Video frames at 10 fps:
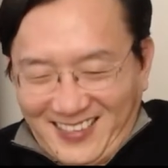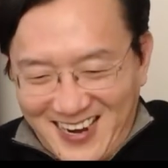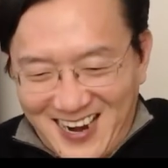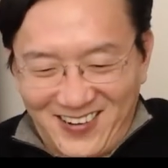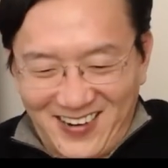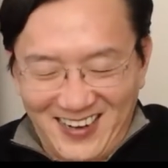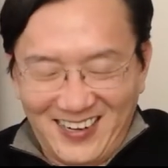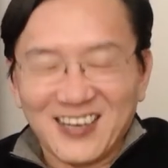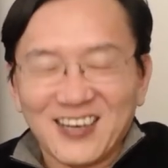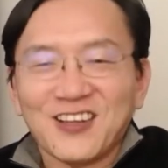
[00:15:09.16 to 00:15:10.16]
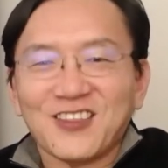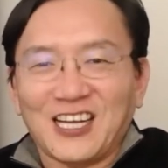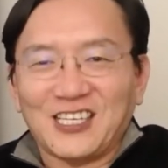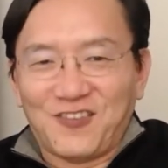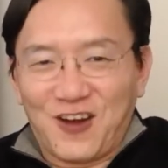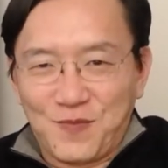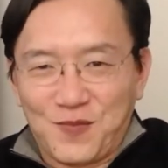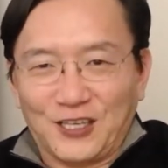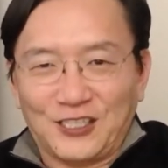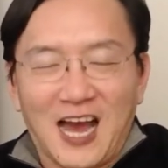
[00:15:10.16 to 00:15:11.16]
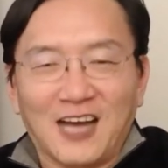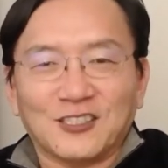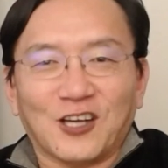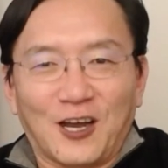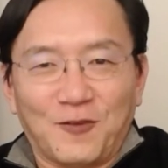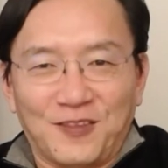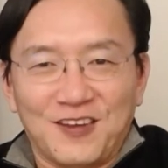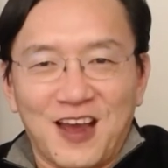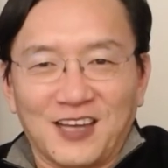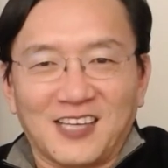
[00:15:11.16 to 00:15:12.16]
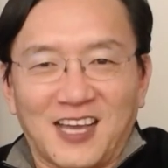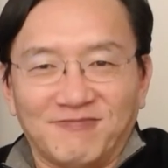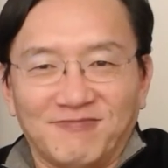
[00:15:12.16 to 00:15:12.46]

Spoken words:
All right. Thanks very much. I'll talk with you next time.